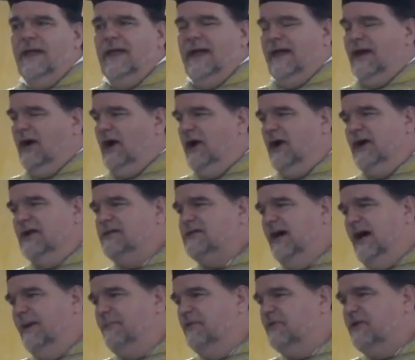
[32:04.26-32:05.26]
Had a hard
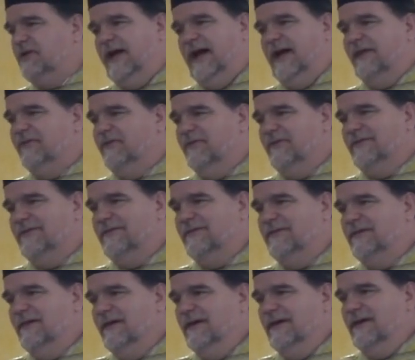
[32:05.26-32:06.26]
time with
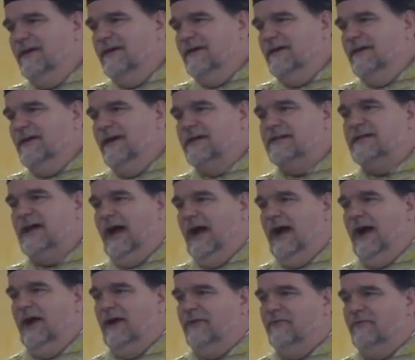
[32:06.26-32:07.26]
classes, got
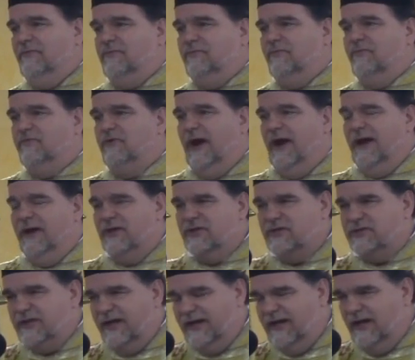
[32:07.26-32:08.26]
tired of trying to
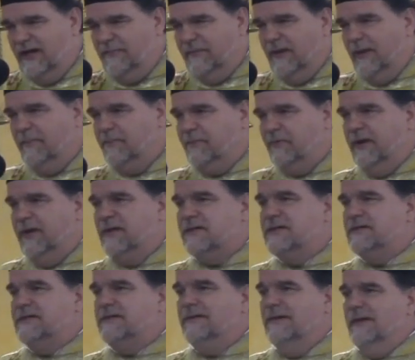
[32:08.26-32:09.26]
study to be a
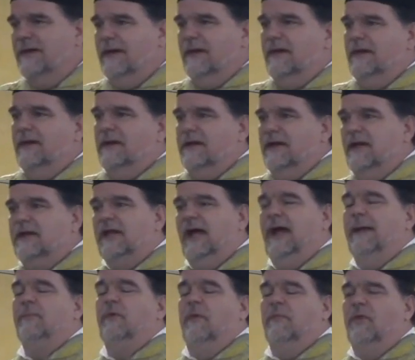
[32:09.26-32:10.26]
priest,
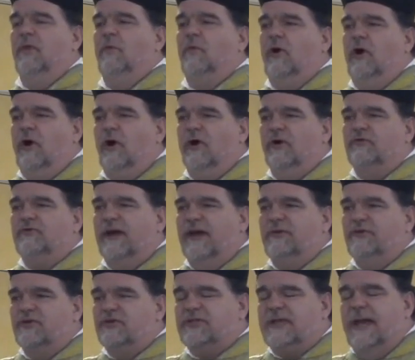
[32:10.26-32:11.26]
climbed over the wall,
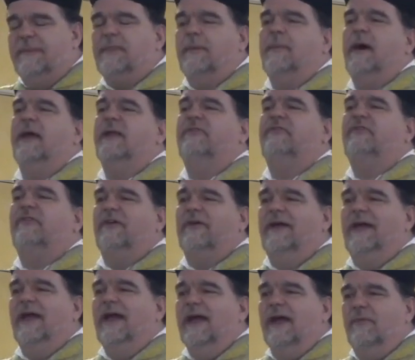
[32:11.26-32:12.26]
tried to escape the
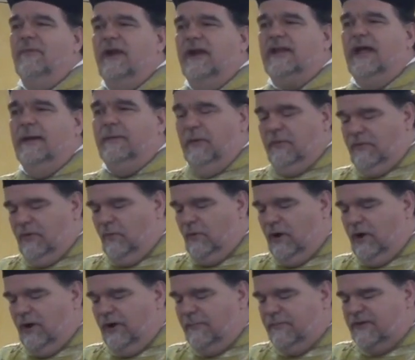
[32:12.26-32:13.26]
monastery. When he climbed over the
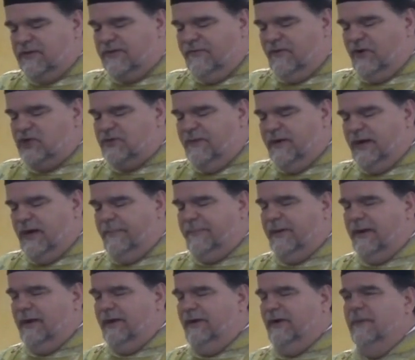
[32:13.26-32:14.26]
wall, the Blessed Virgin Mary
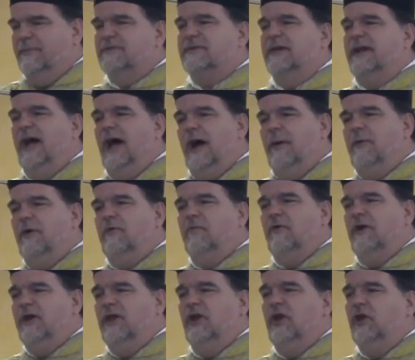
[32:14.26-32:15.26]
appeared to him and said, Albert,
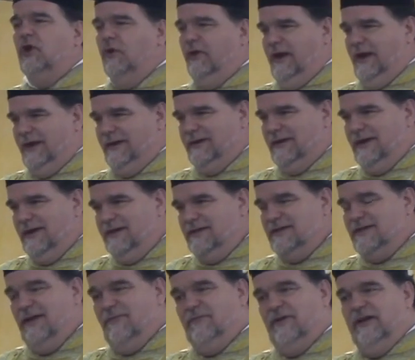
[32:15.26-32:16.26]
what are you doing?
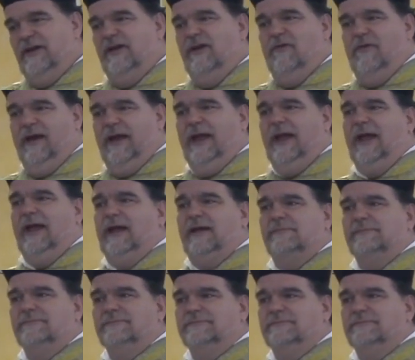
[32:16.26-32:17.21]
He said, I'm running away.